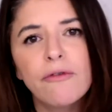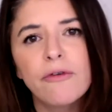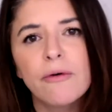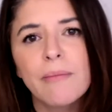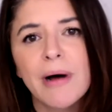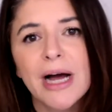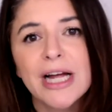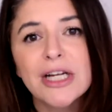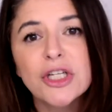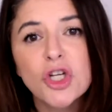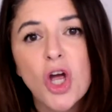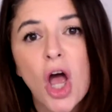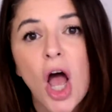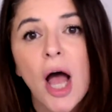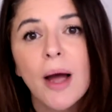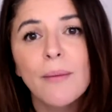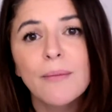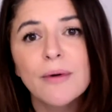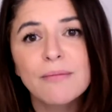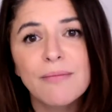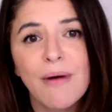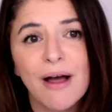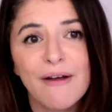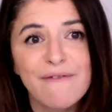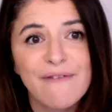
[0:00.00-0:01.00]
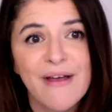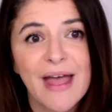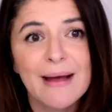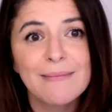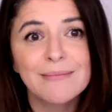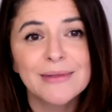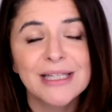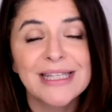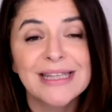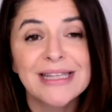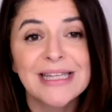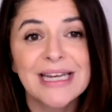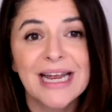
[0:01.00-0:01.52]
my time with my
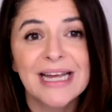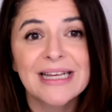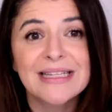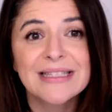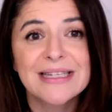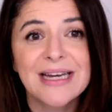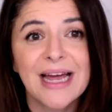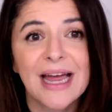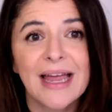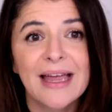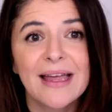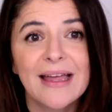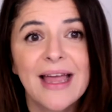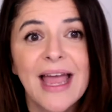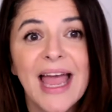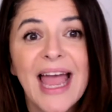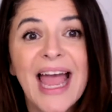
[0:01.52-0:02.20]
family the next day.